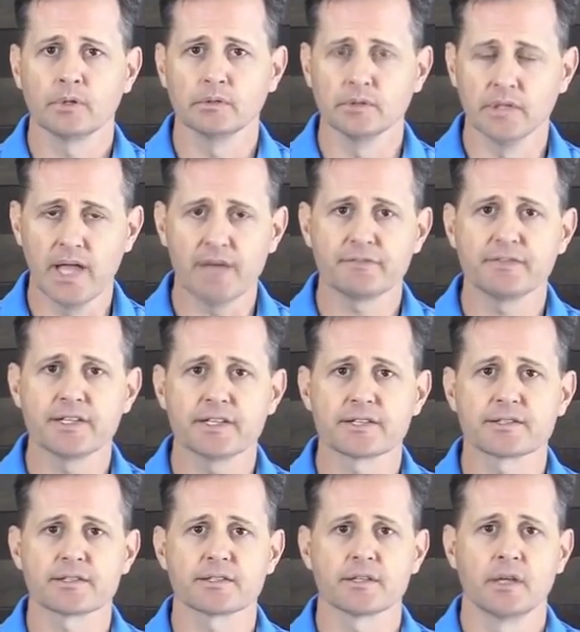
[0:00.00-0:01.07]

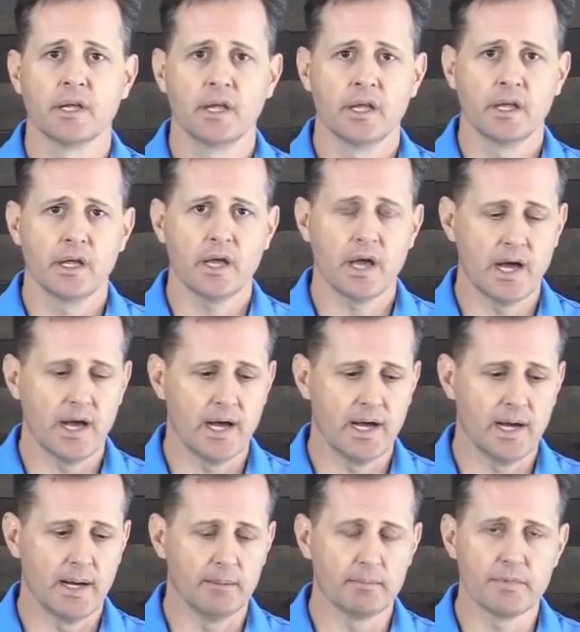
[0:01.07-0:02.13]
leftists that
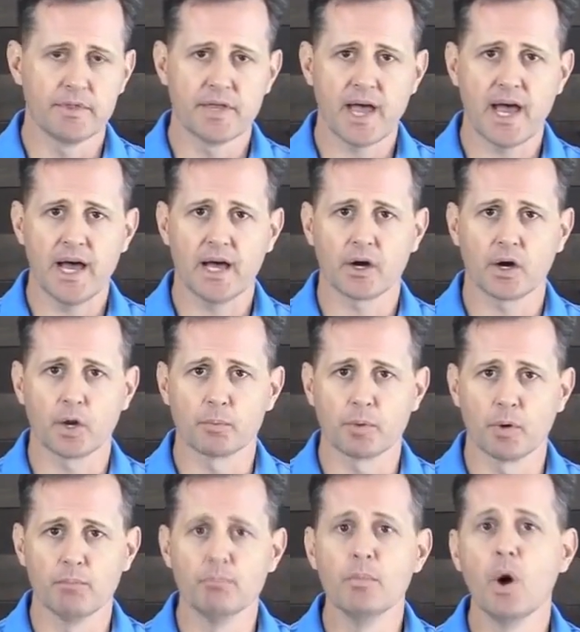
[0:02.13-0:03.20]
are
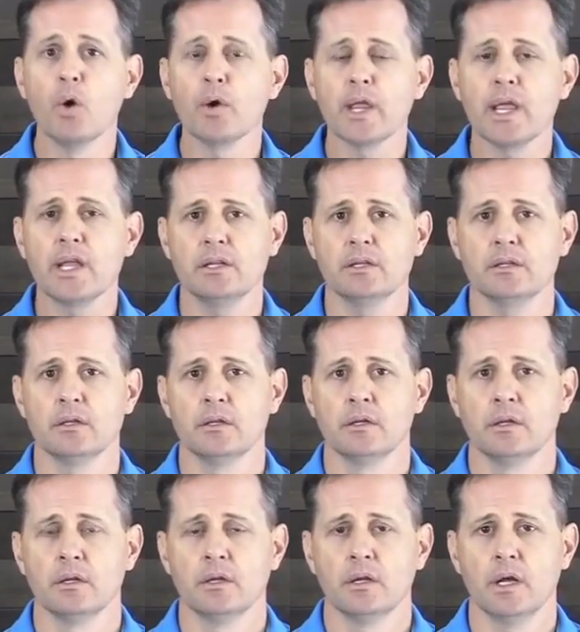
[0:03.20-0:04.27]
promoting
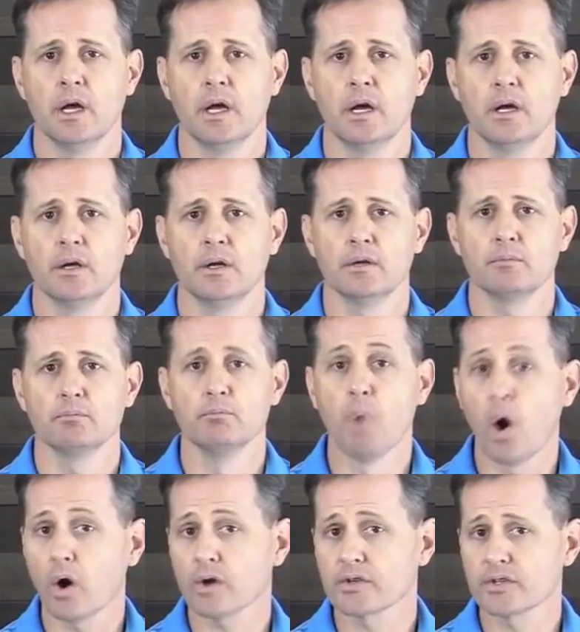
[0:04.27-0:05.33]

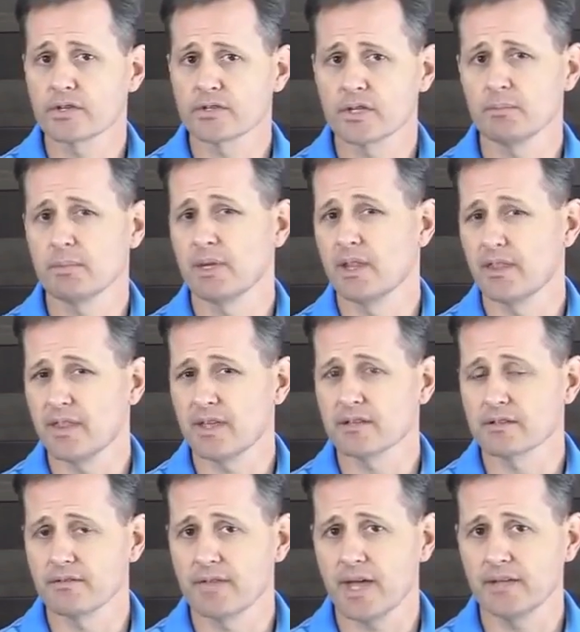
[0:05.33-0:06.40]
Marxism and
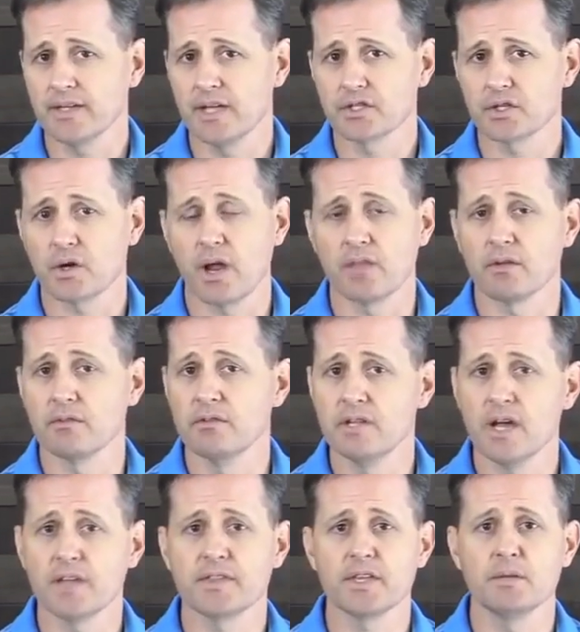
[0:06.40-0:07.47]
things of that nature, and they're
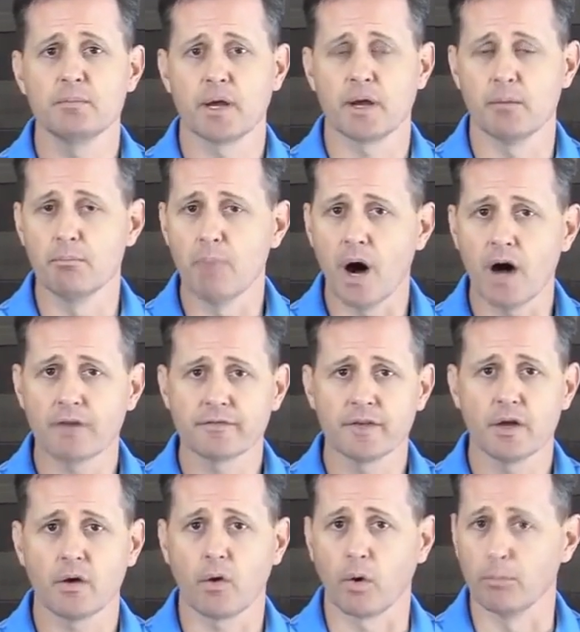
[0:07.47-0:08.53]
nothing but a
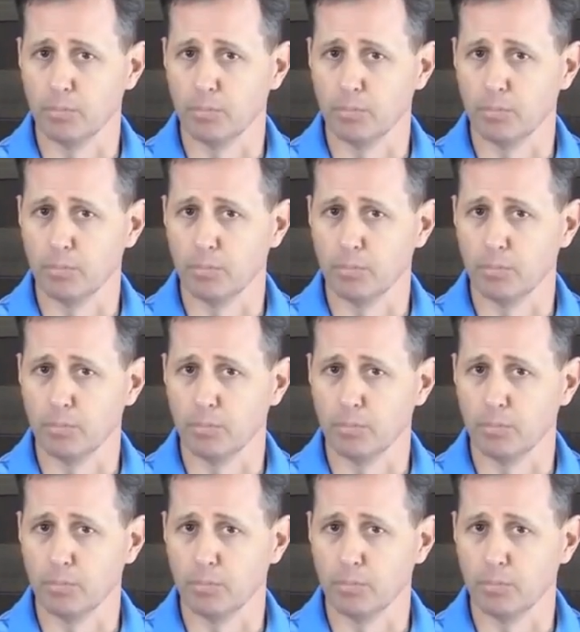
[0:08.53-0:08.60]
mafia or